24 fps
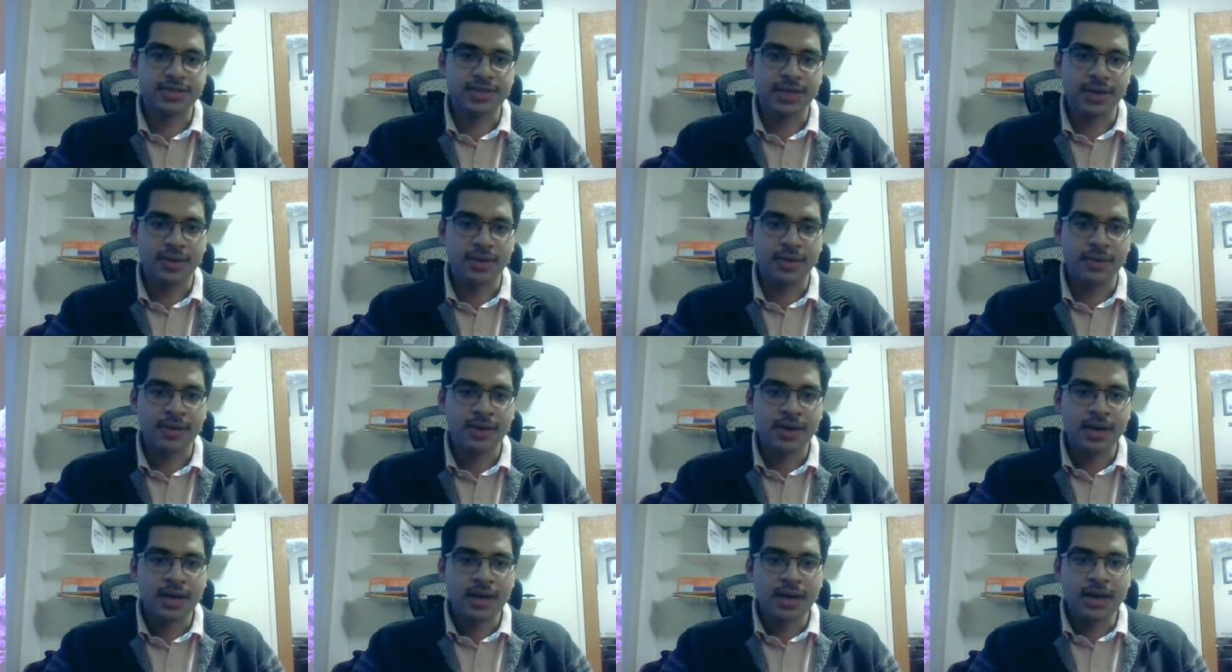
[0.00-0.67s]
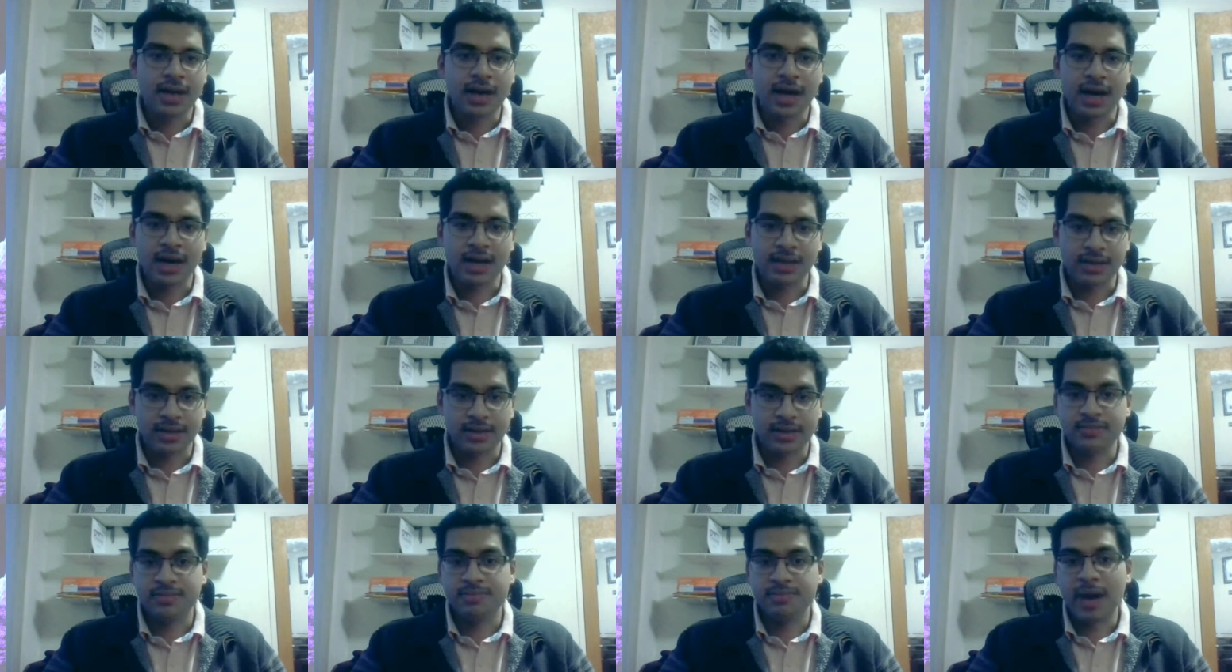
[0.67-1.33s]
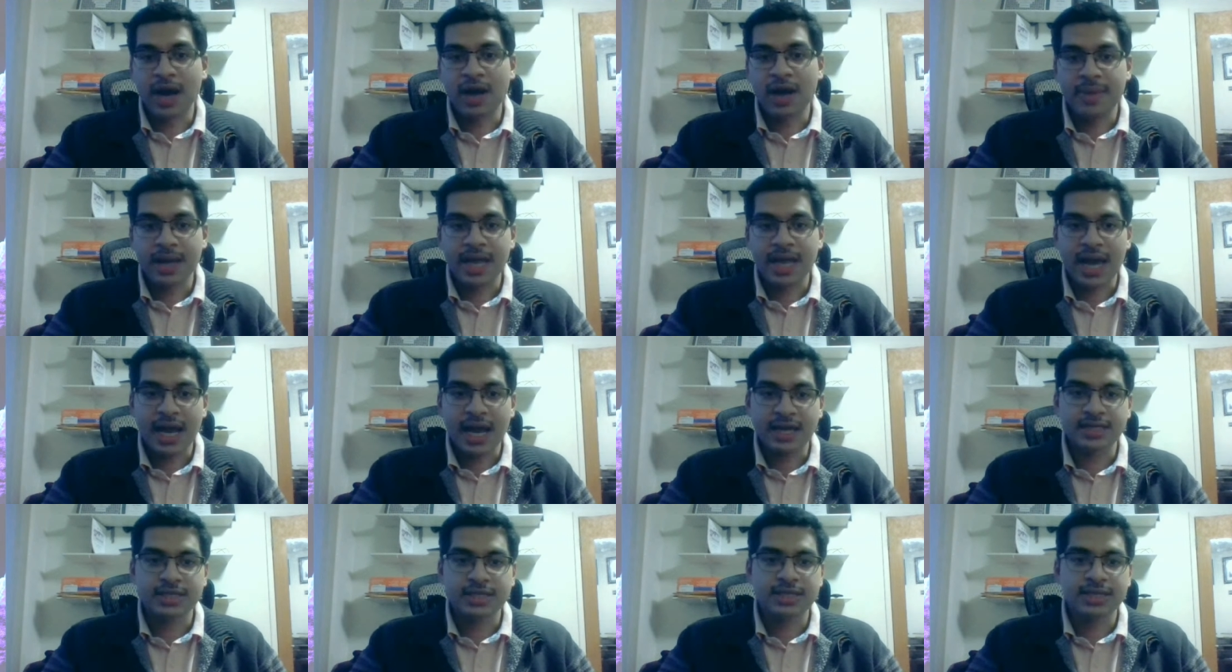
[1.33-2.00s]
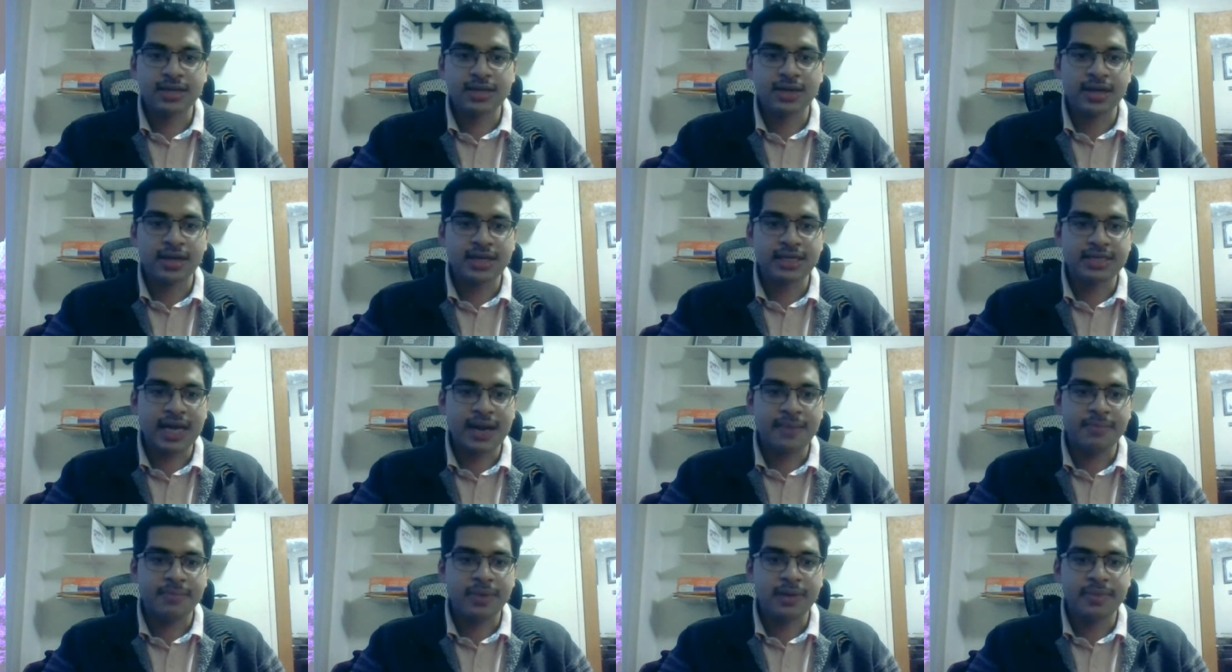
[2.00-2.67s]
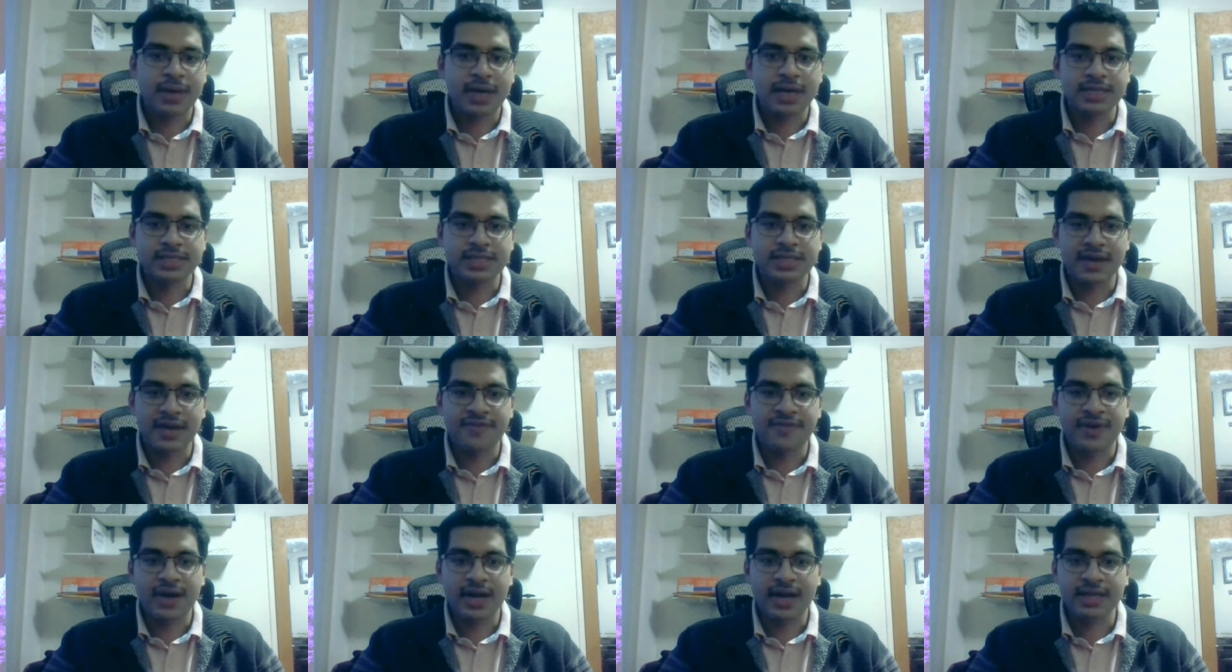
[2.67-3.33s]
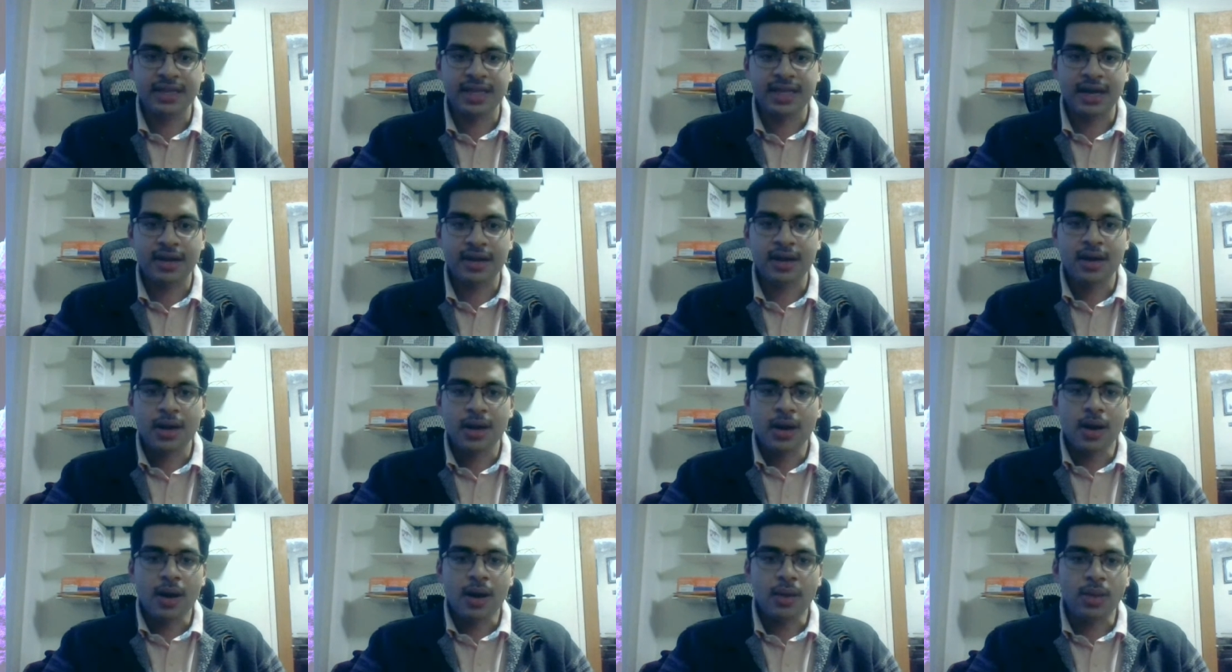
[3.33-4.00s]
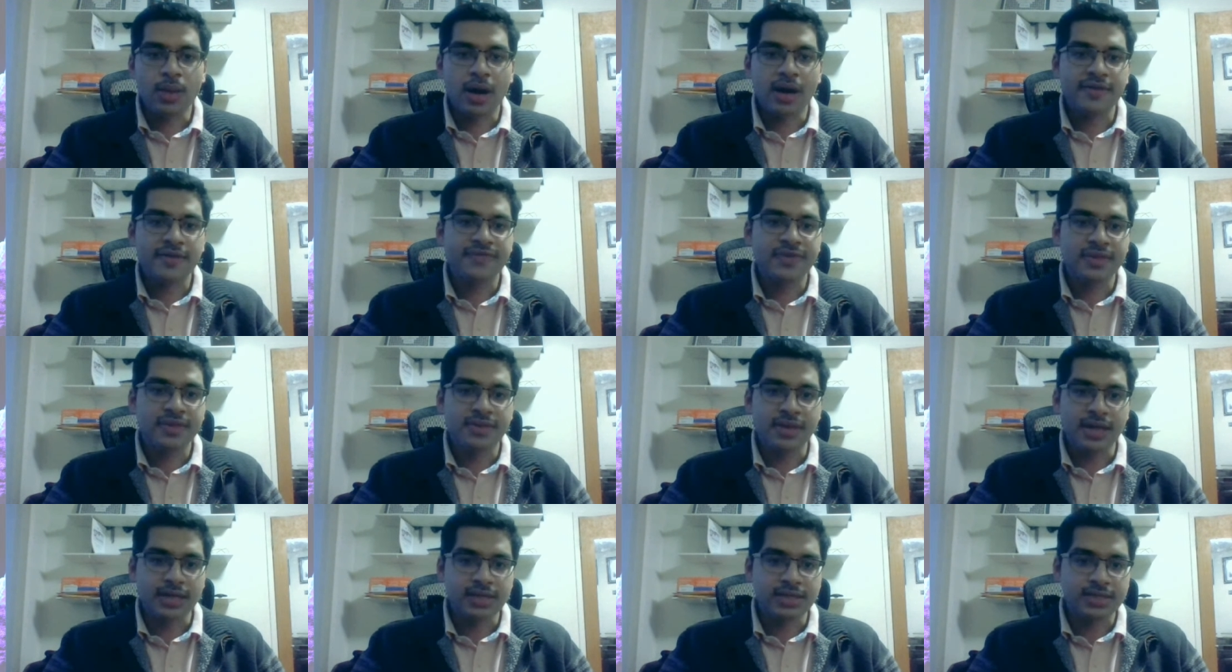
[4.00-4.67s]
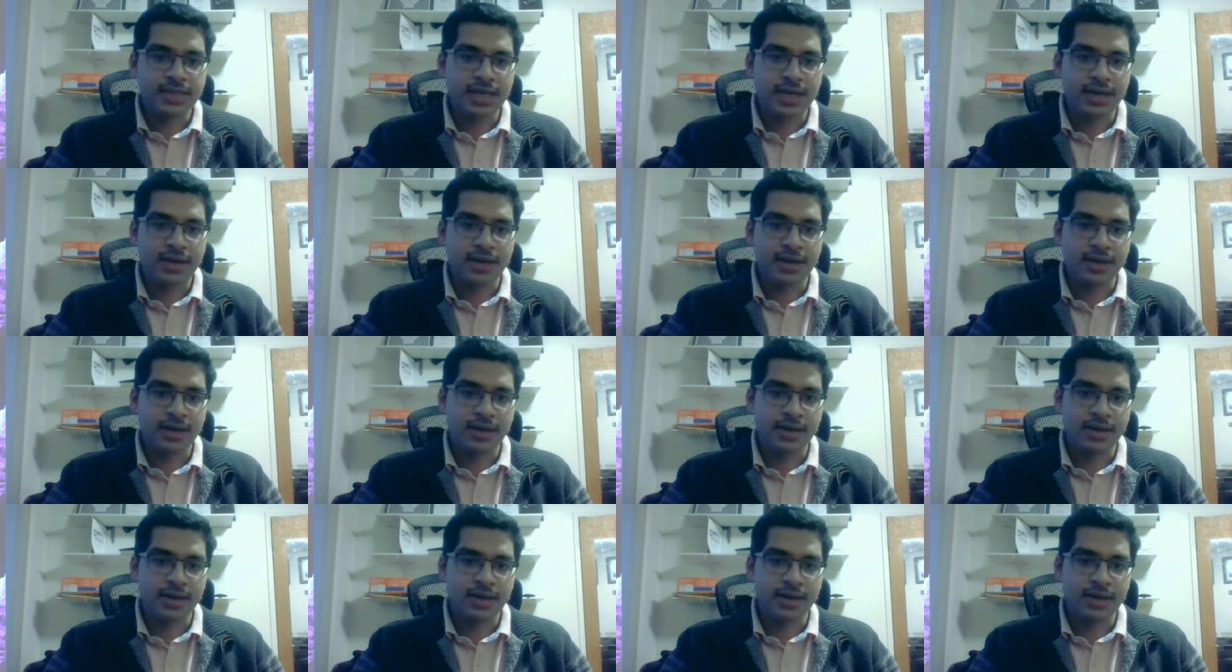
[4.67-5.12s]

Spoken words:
So biomechanics is a good example because I find that a lot of the things that